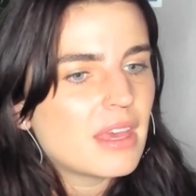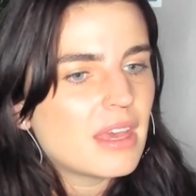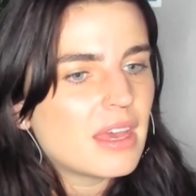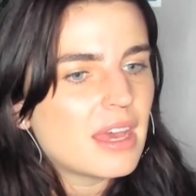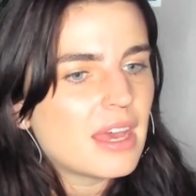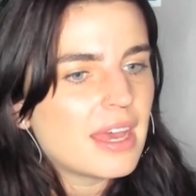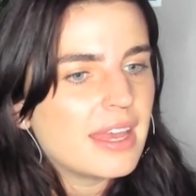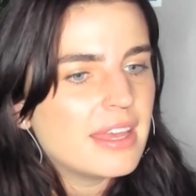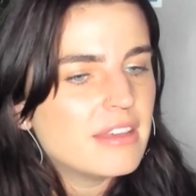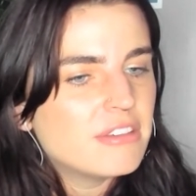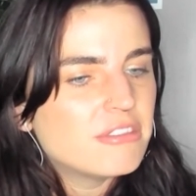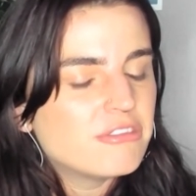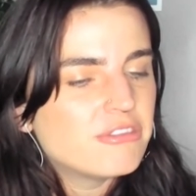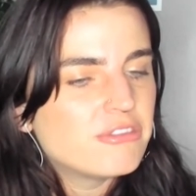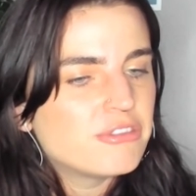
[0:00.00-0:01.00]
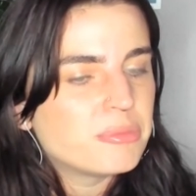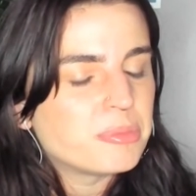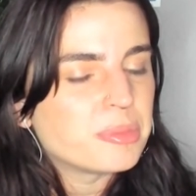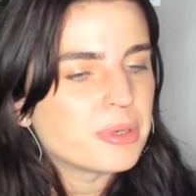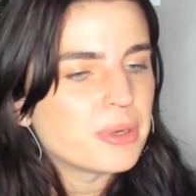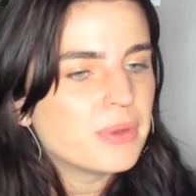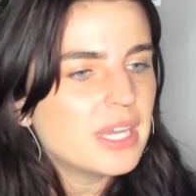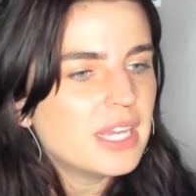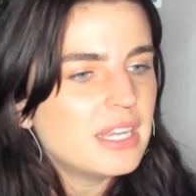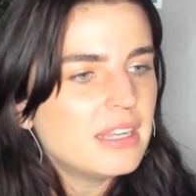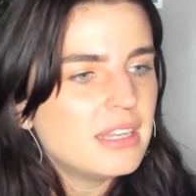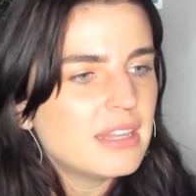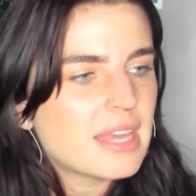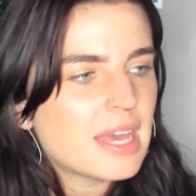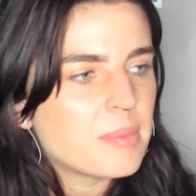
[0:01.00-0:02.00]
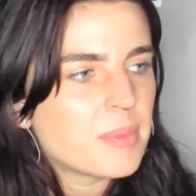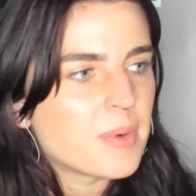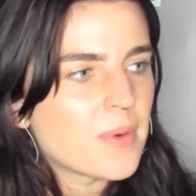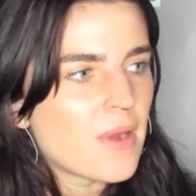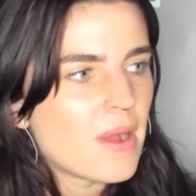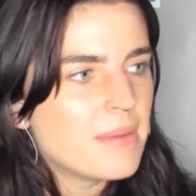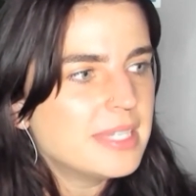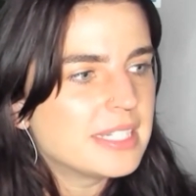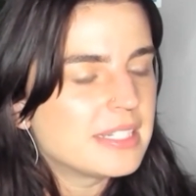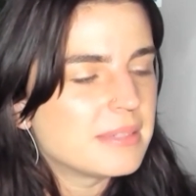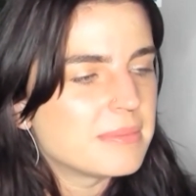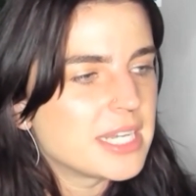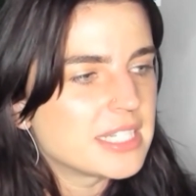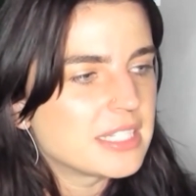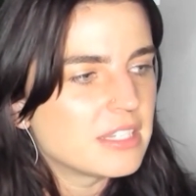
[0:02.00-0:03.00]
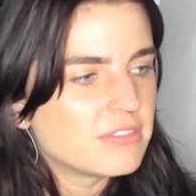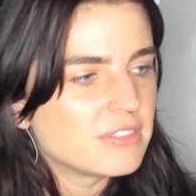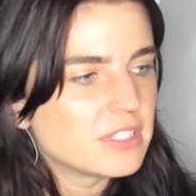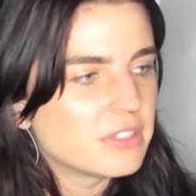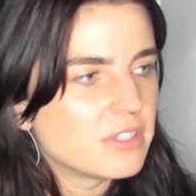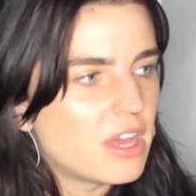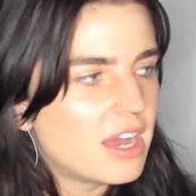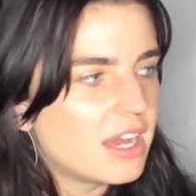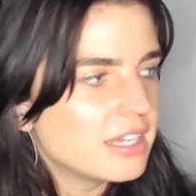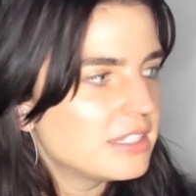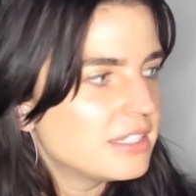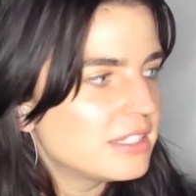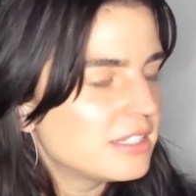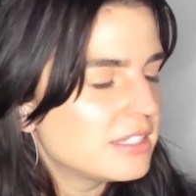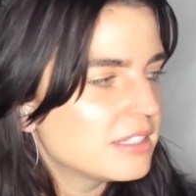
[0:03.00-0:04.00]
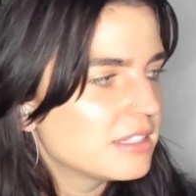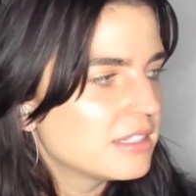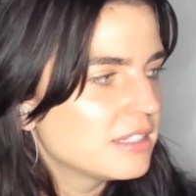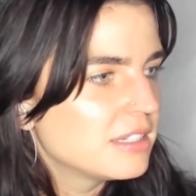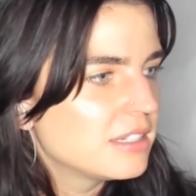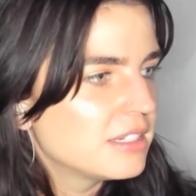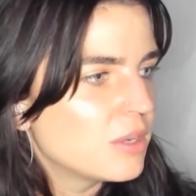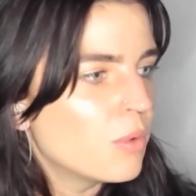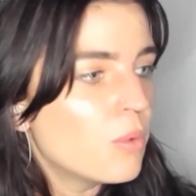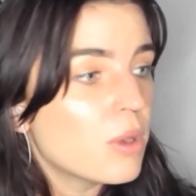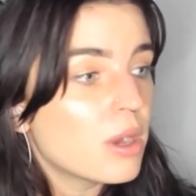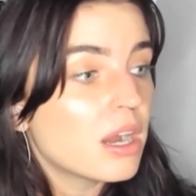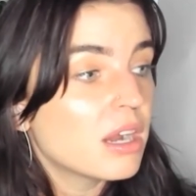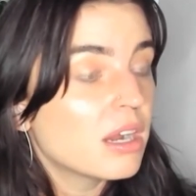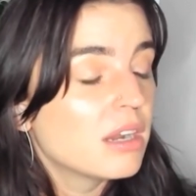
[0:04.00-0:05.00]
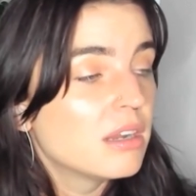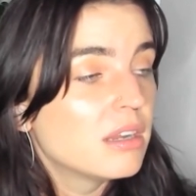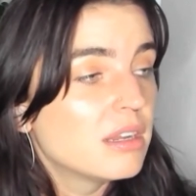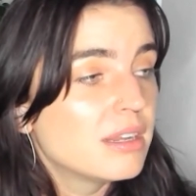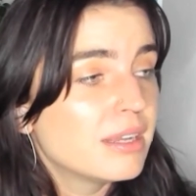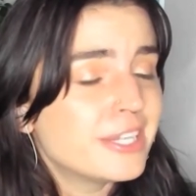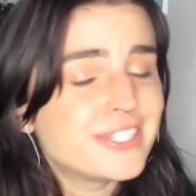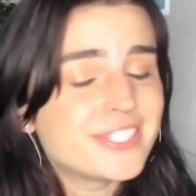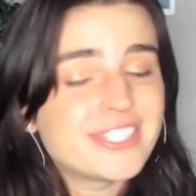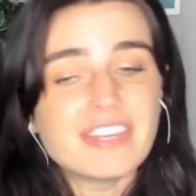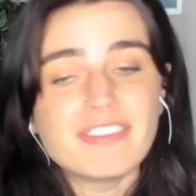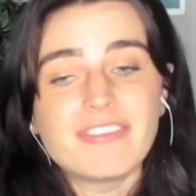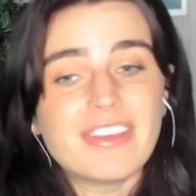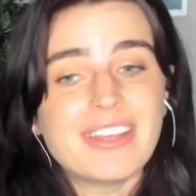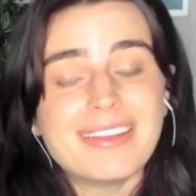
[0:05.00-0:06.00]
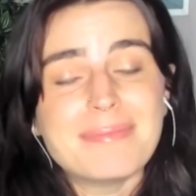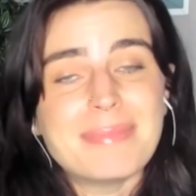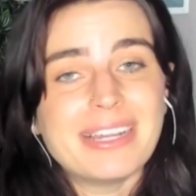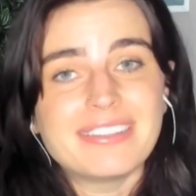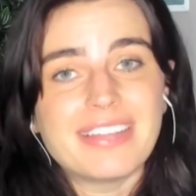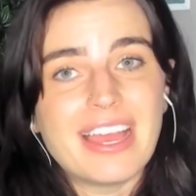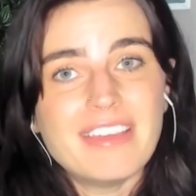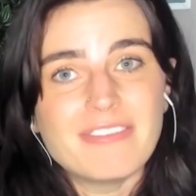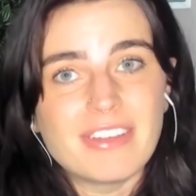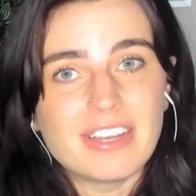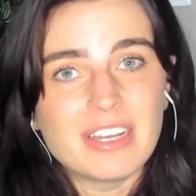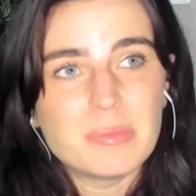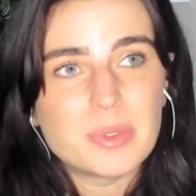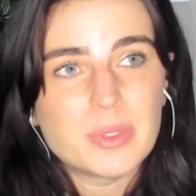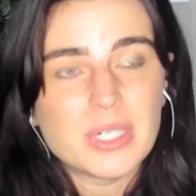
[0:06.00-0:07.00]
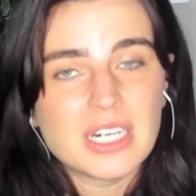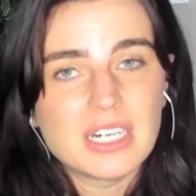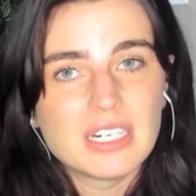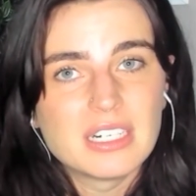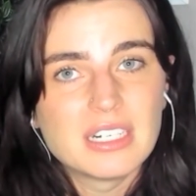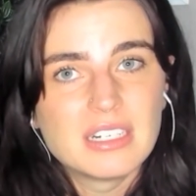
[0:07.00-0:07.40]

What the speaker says: I've broken that promise to myself a lot. Or it just didn't fit in my life anymore.